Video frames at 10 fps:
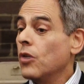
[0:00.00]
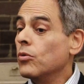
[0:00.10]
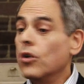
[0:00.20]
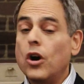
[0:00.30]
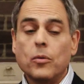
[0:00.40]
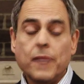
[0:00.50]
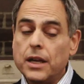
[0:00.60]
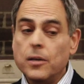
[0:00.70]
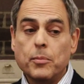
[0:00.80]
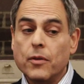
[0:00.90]
We're all
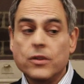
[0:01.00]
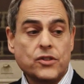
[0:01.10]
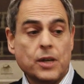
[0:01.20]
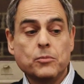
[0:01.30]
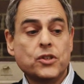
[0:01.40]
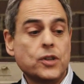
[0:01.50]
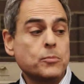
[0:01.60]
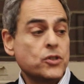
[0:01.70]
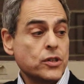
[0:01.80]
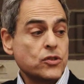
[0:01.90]
made up of the same
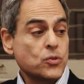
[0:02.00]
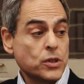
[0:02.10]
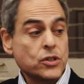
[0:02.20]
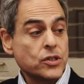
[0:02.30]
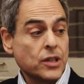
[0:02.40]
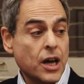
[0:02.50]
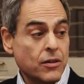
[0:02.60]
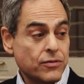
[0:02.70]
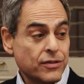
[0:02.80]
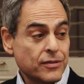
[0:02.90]
substance, which is
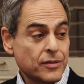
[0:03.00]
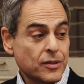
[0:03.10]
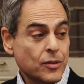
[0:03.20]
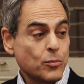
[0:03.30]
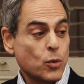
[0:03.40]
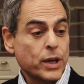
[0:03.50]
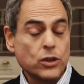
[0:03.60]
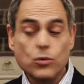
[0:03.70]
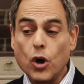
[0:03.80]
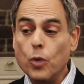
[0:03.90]
love. But when
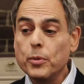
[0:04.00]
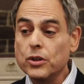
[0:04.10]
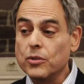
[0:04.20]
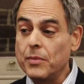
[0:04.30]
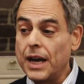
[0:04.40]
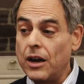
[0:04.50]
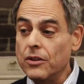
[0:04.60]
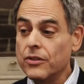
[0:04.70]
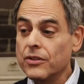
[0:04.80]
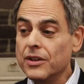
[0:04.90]
you open your
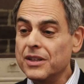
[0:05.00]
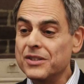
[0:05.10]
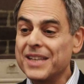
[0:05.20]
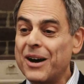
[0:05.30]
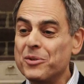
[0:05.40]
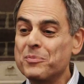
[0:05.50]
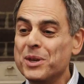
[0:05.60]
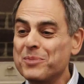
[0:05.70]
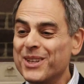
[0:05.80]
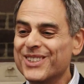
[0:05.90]
mouth, is that what
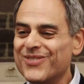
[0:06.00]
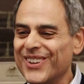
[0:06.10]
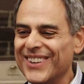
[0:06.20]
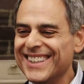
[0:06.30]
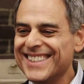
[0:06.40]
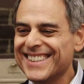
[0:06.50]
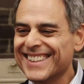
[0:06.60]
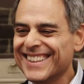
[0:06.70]
people experience?